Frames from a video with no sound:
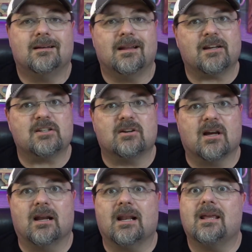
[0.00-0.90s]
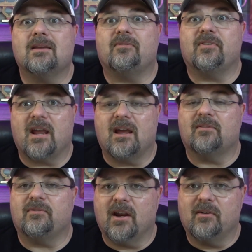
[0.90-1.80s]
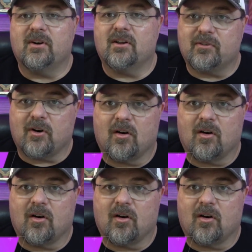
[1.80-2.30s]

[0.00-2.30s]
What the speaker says: Next, you got a fan favorite of